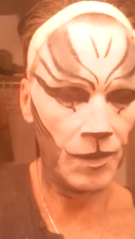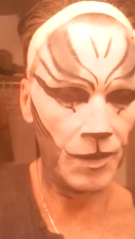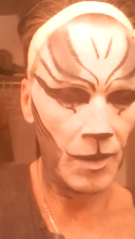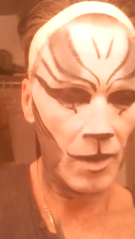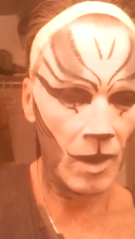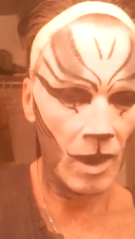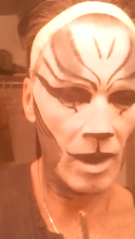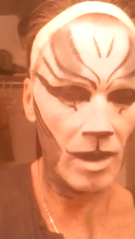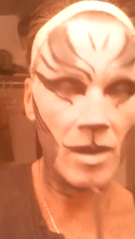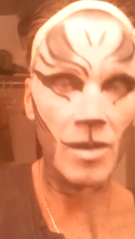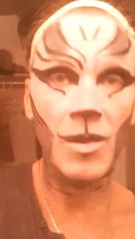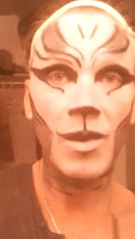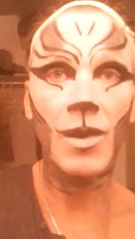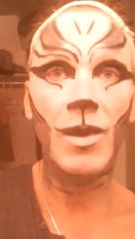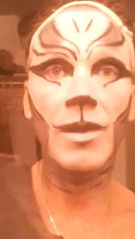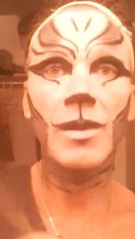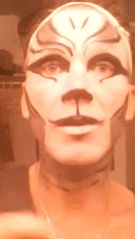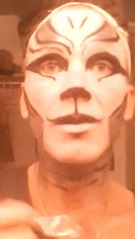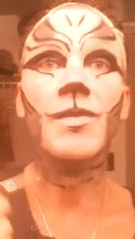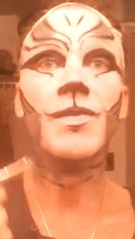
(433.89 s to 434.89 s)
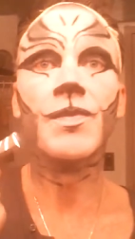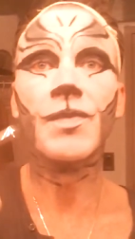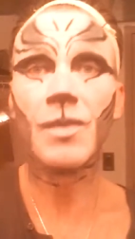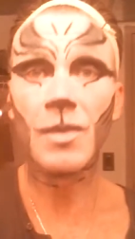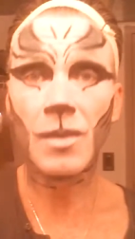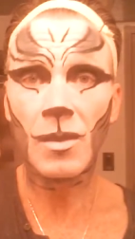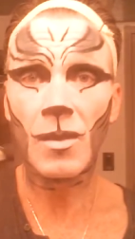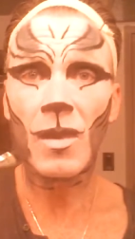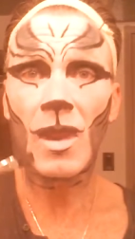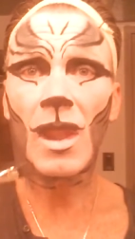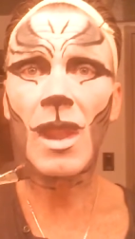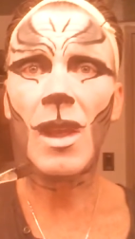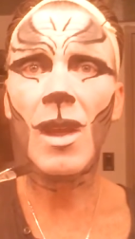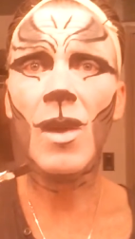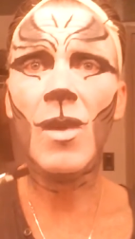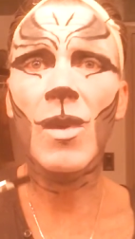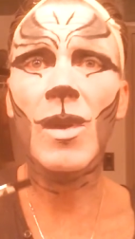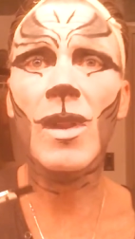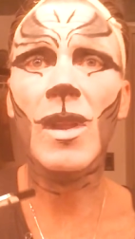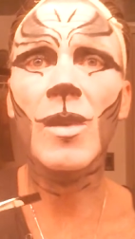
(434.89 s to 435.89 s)
And it's important,
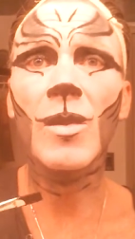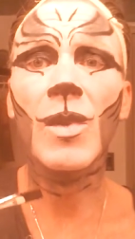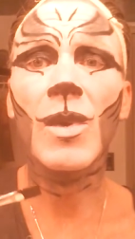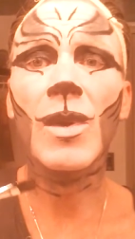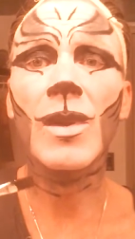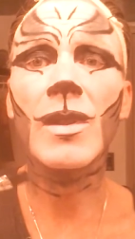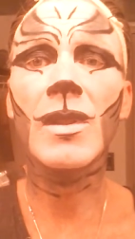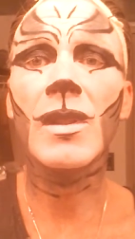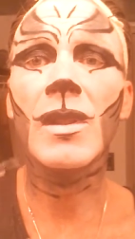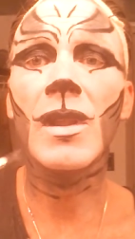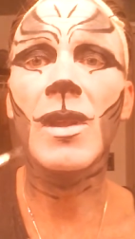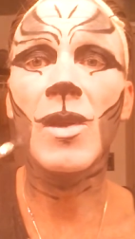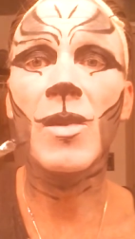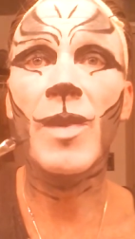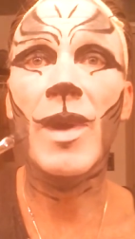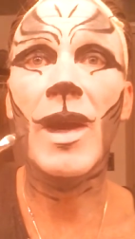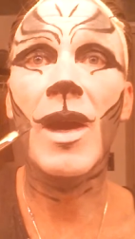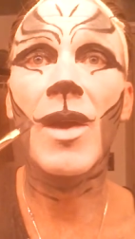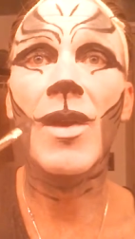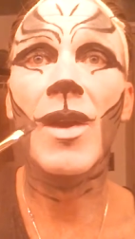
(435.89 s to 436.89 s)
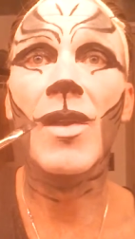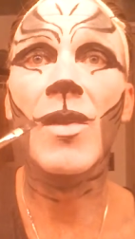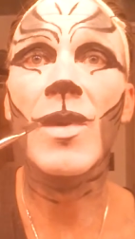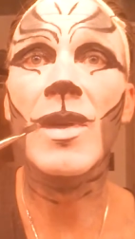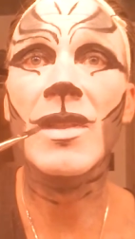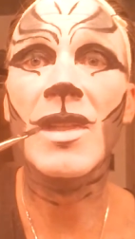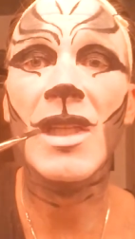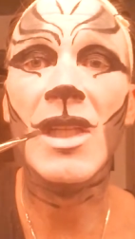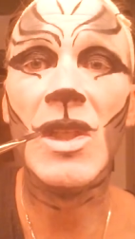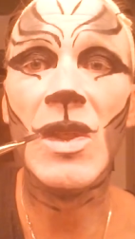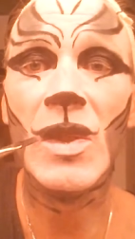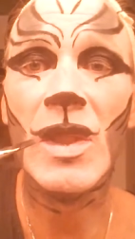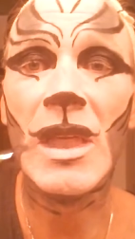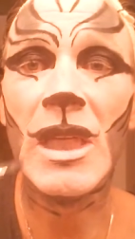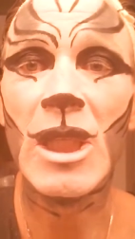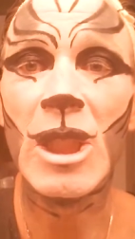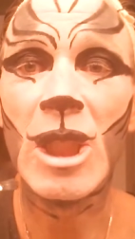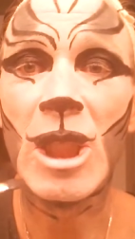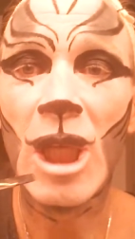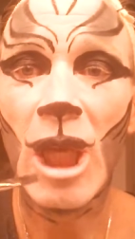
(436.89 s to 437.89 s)
really important, that you powder, otherwise it'll do
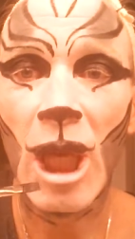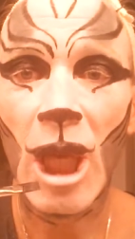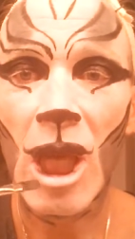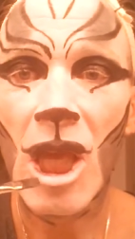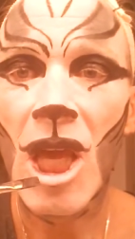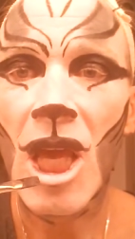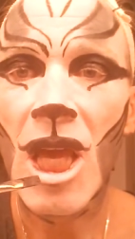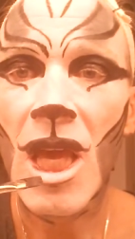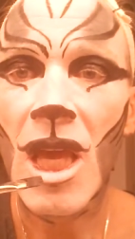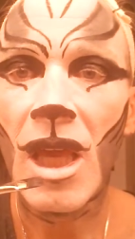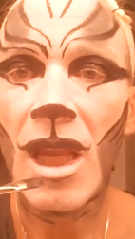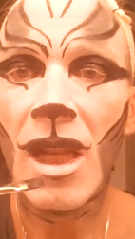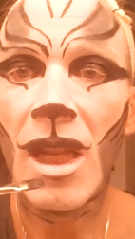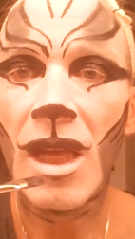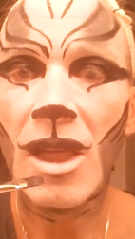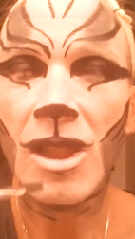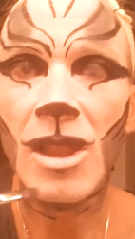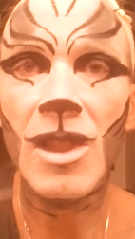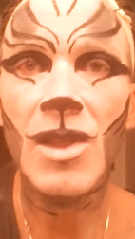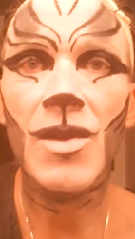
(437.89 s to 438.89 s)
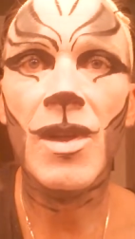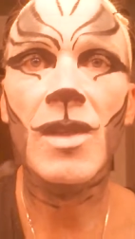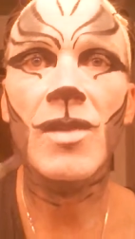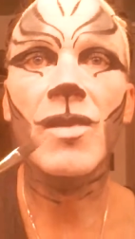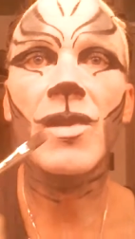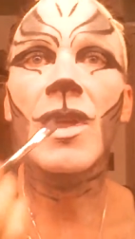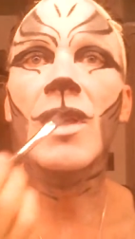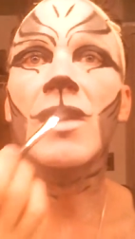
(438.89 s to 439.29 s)
this. It'll actually transfer down